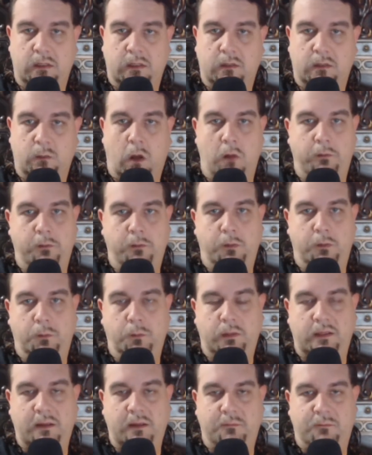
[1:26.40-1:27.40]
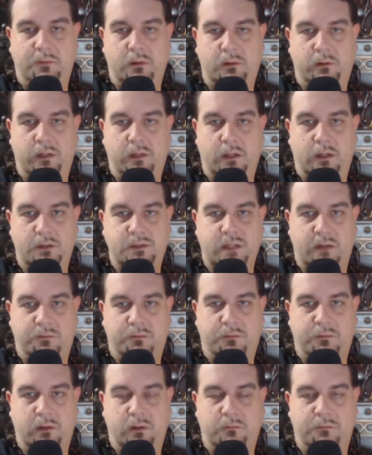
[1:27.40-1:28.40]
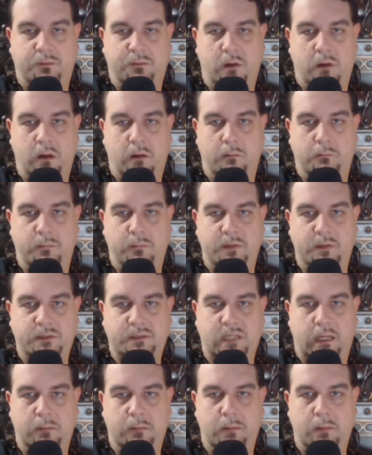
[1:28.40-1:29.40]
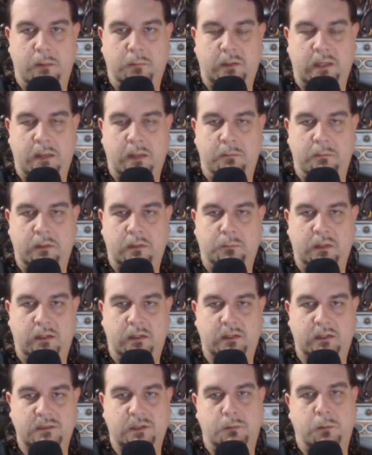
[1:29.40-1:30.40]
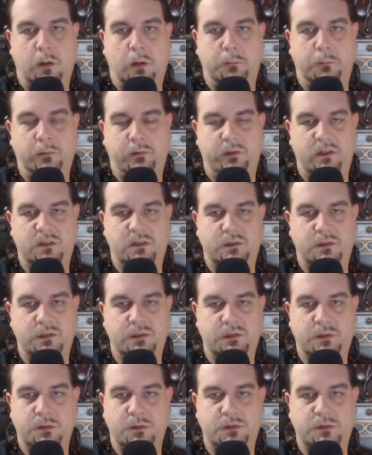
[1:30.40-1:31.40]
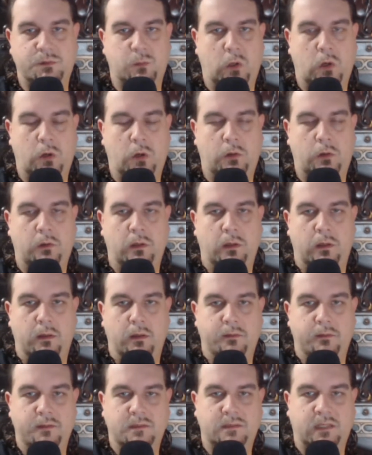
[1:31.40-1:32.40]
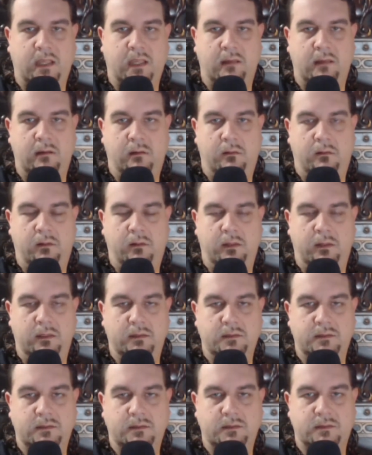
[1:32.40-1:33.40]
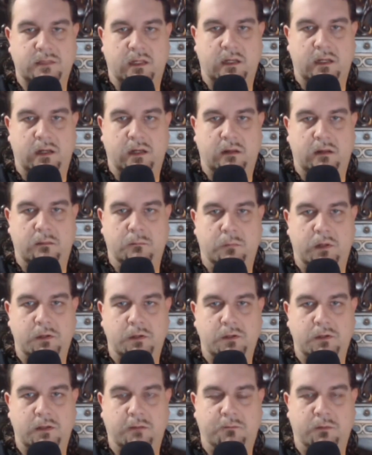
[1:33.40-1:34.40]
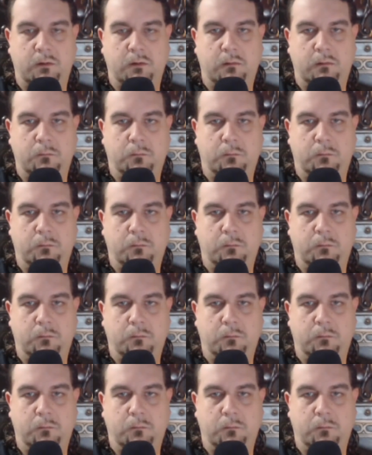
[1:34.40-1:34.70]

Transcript: although we definitely are suffering from the same epidemic, because our population is so small, the scale is much different.